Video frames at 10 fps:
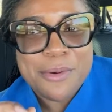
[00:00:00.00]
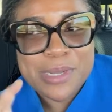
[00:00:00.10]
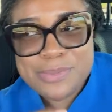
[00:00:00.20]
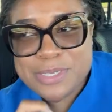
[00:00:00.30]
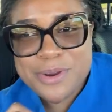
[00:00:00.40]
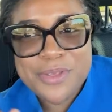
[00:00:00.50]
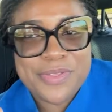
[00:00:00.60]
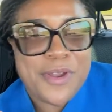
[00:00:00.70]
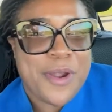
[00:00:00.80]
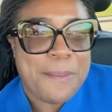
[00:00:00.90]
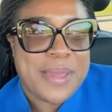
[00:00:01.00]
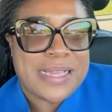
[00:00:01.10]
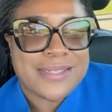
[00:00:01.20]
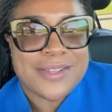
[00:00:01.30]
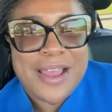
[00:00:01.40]
respiratory
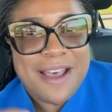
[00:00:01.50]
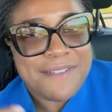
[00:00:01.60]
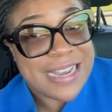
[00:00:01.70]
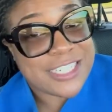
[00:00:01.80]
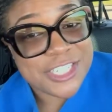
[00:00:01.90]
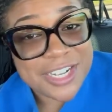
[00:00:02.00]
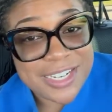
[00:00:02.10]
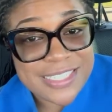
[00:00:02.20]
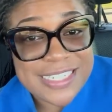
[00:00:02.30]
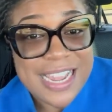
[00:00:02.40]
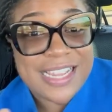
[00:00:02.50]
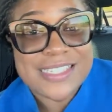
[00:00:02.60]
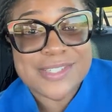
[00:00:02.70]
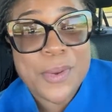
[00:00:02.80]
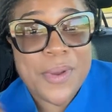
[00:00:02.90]
therapist, you have additional
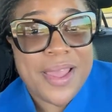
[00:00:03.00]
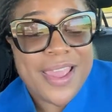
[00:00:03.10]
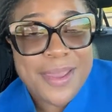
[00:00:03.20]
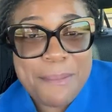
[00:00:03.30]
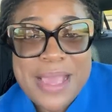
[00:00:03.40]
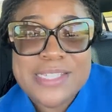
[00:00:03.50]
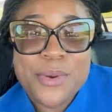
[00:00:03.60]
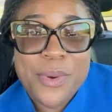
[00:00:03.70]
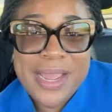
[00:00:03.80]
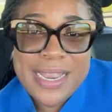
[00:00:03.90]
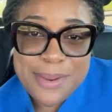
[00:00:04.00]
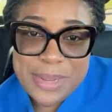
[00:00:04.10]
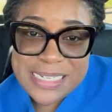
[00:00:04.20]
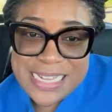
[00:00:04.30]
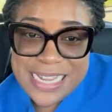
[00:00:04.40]
tech, so makes your work a little
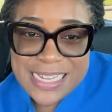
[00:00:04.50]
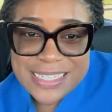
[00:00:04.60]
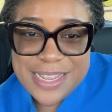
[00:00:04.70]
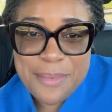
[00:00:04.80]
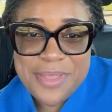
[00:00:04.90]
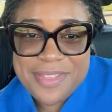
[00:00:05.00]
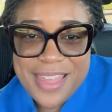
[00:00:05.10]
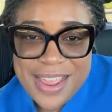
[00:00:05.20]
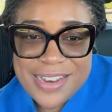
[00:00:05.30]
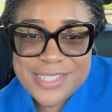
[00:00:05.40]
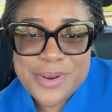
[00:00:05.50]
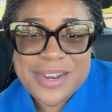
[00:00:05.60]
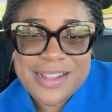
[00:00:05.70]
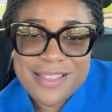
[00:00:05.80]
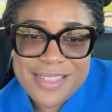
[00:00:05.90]
bit easier, but then
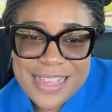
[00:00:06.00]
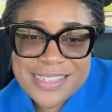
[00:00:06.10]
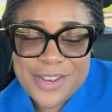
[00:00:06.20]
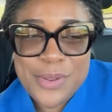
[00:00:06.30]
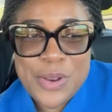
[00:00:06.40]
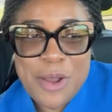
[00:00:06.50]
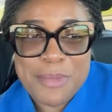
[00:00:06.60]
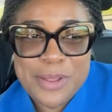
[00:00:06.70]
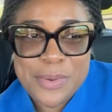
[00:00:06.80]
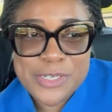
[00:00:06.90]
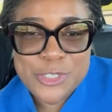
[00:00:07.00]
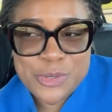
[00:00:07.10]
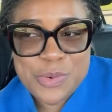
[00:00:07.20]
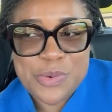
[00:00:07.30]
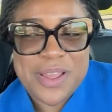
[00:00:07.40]
certain little things that you normally would
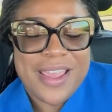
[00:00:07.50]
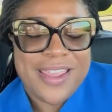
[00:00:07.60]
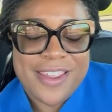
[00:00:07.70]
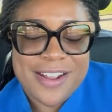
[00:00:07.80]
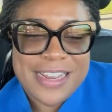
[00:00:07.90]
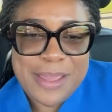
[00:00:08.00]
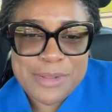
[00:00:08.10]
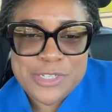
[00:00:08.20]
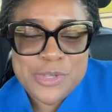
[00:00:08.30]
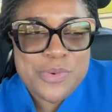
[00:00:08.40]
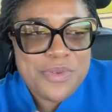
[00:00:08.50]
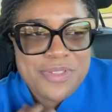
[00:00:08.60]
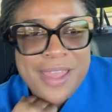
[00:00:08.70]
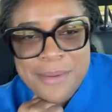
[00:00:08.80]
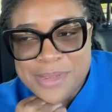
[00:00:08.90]
do, you're not able to do
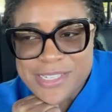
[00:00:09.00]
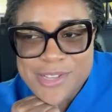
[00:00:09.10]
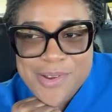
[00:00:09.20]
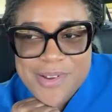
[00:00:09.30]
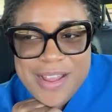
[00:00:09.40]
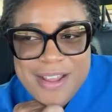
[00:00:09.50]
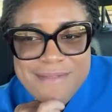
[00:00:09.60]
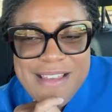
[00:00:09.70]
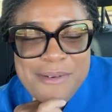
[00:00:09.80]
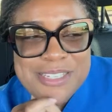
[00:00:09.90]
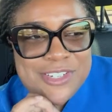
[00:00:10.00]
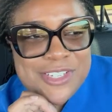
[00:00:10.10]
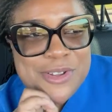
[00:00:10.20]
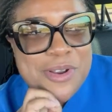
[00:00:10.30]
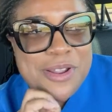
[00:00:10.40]
them. So that was
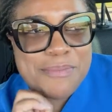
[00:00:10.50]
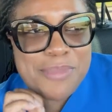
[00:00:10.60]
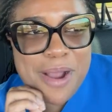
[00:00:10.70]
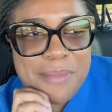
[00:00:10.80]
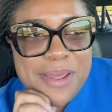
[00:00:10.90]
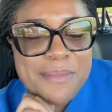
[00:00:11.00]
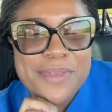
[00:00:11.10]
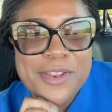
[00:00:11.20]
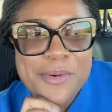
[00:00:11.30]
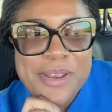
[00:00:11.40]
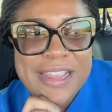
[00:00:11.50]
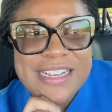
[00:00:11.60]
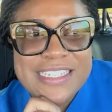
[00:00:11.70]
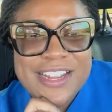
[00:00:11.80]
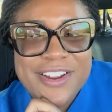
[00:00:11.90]
just the only problem, when you
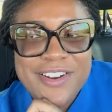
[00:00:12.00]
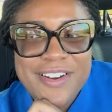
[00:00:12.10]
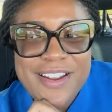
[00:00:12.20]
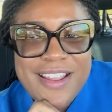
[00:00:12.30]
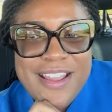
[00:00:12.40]
get here,